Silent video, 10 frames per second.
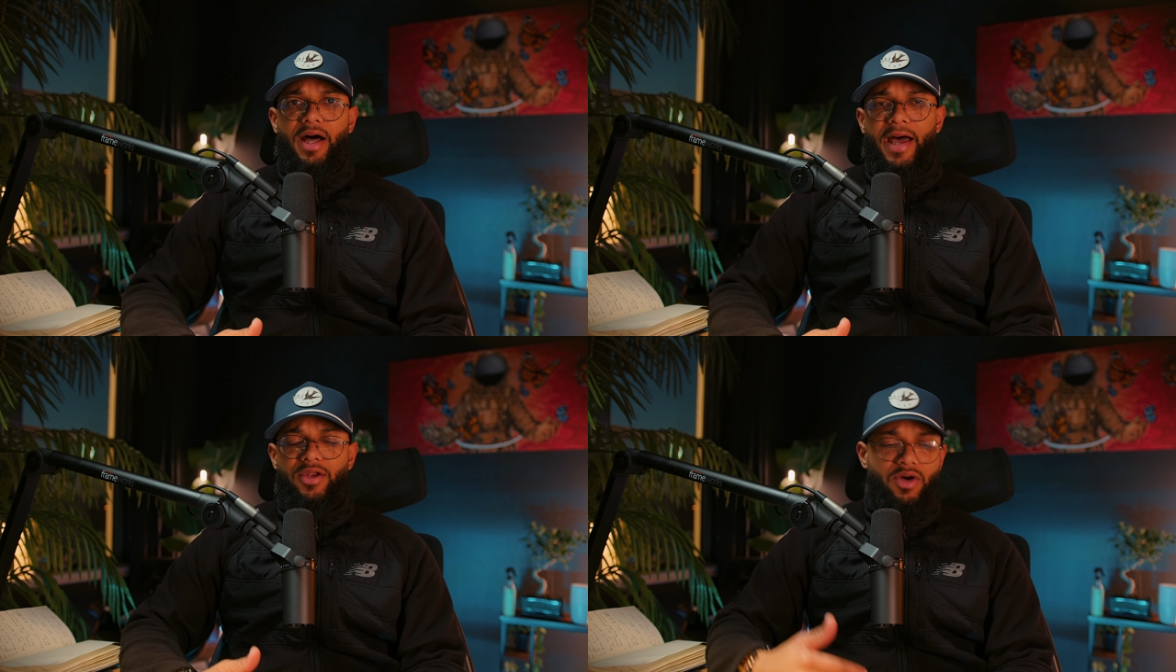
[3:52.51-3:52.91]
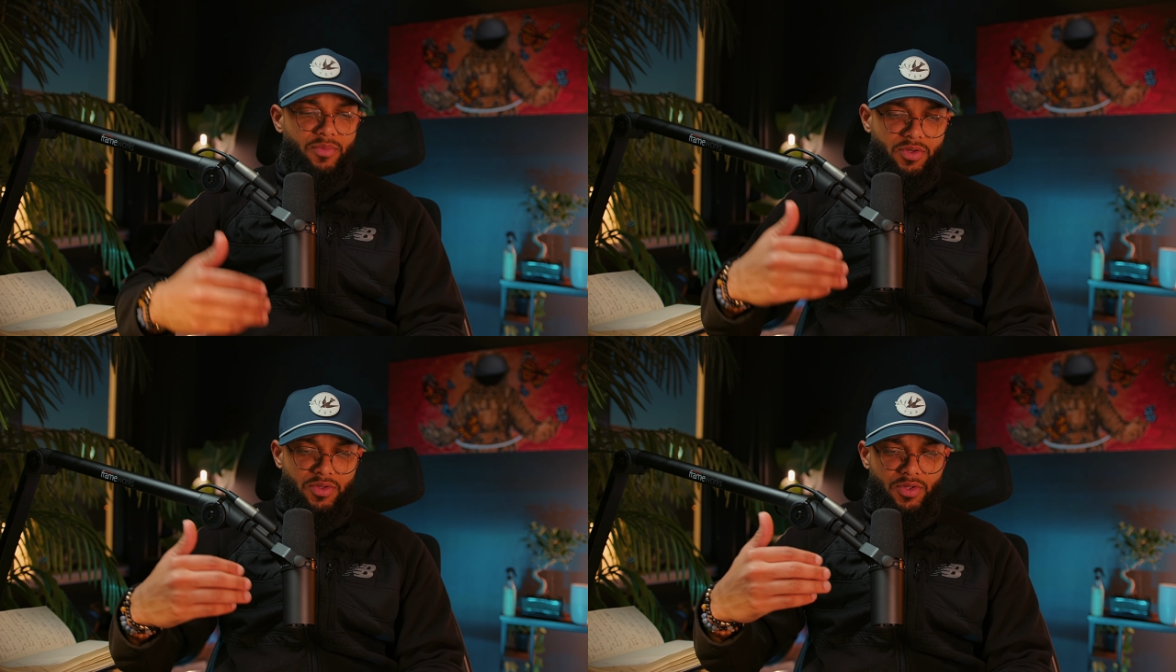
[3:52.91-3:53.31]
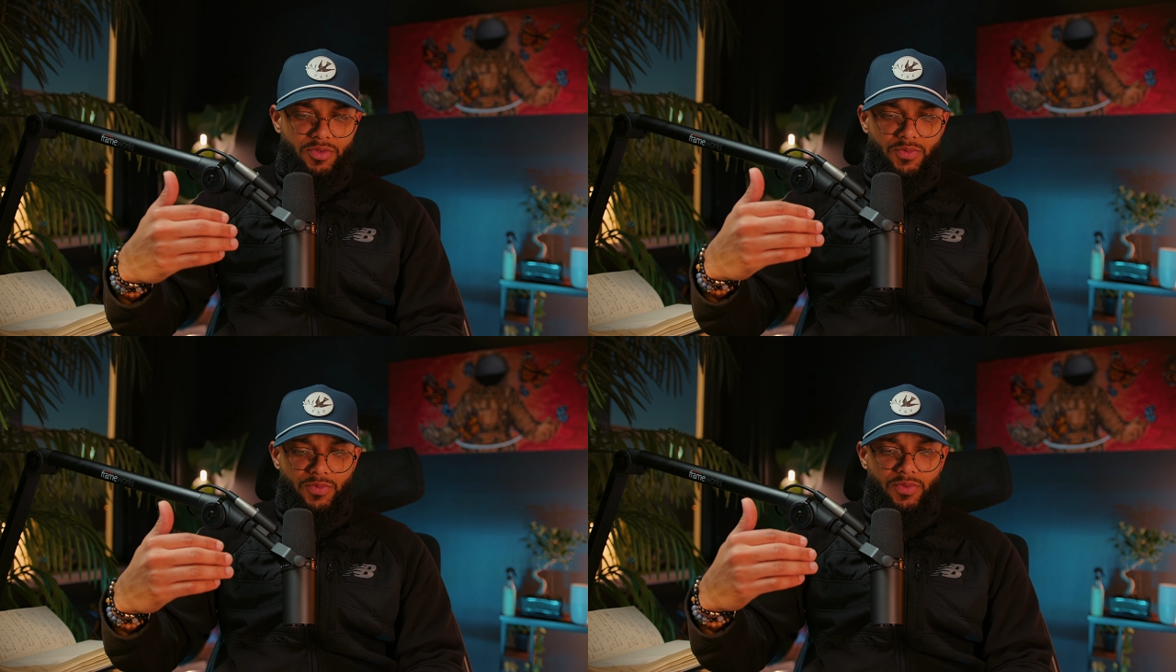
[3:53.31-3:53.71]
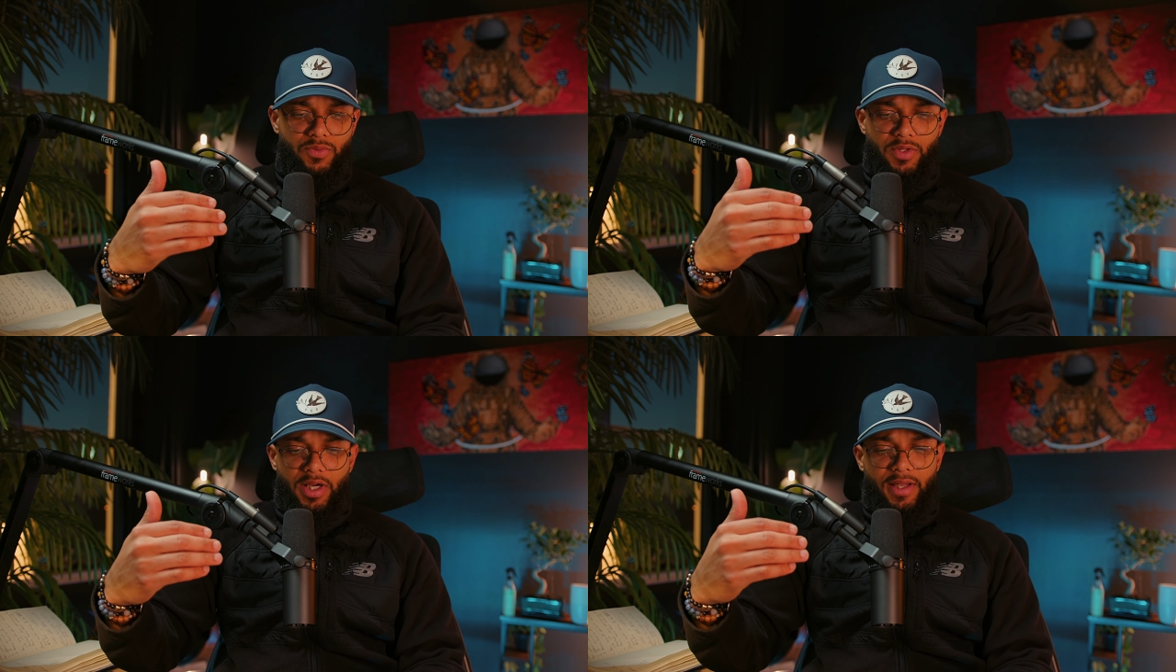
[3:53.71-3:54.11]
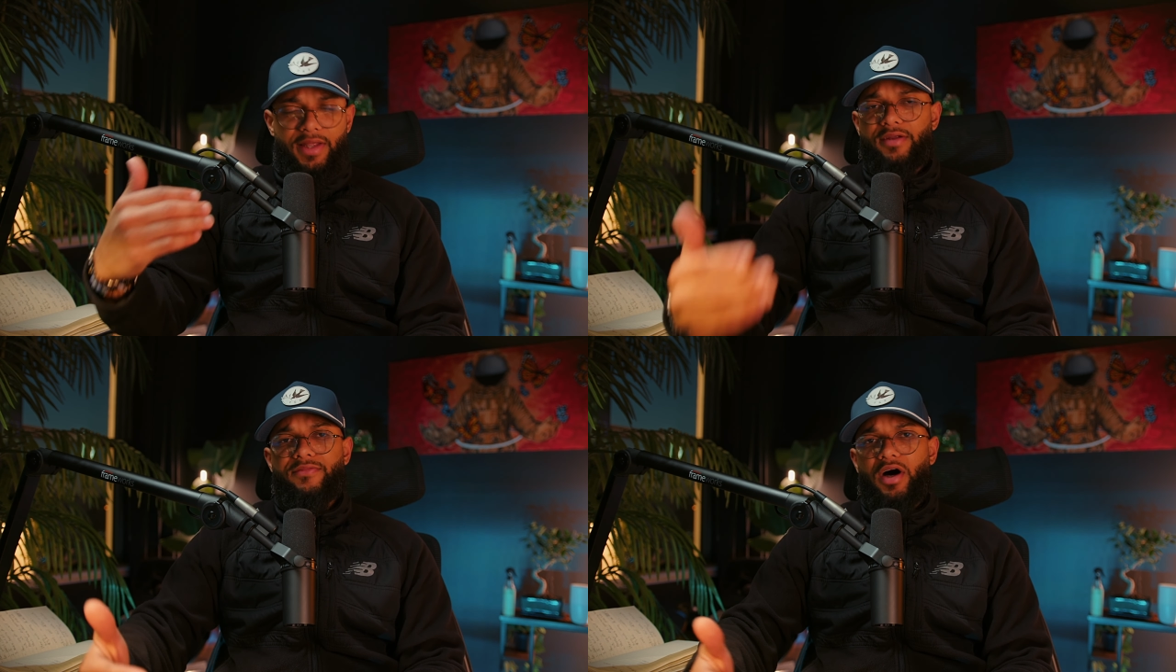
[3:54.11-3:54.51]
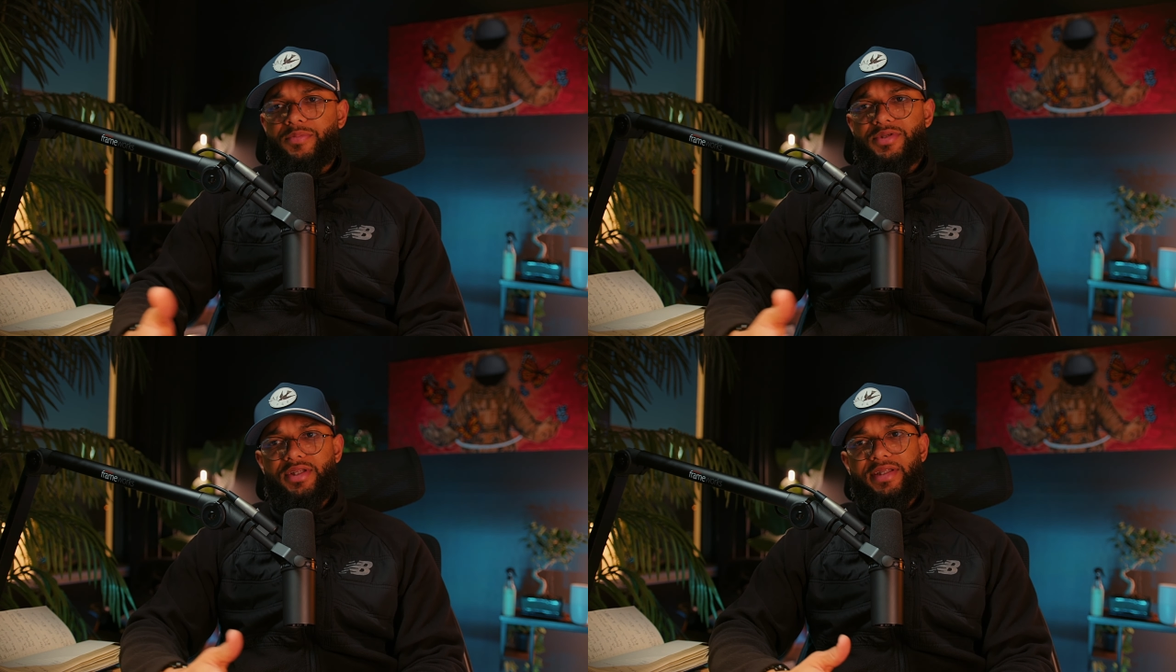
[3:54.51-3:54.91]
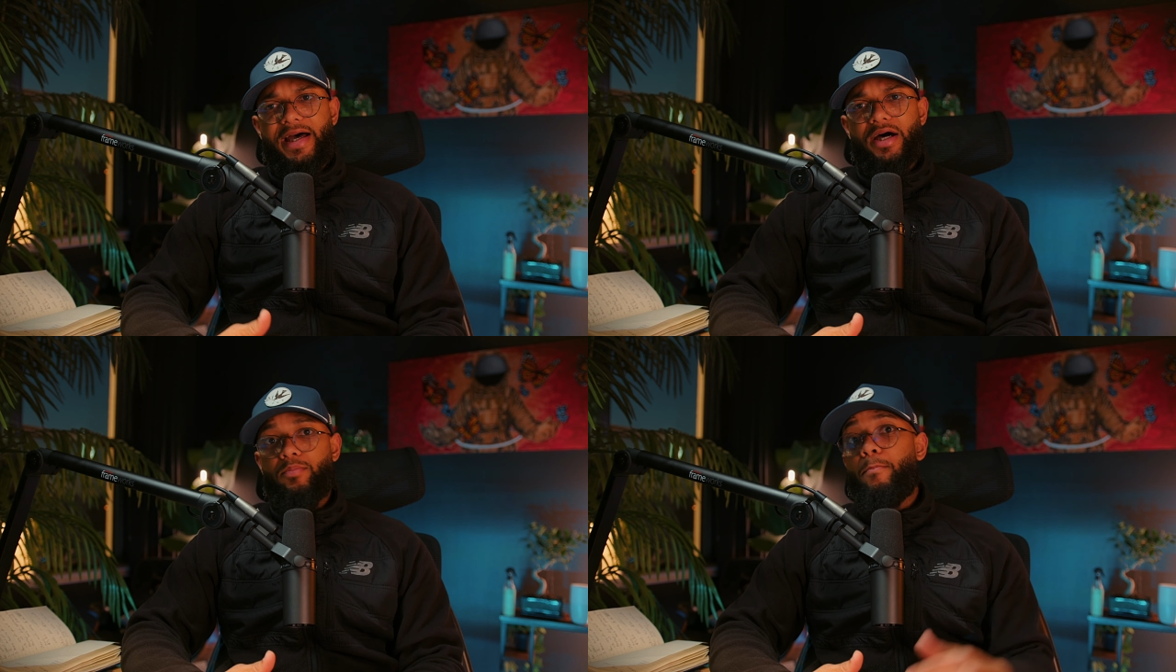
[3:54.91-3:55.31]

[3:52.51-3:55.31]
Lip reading: I know I'm gonna go through a lot of ups and down,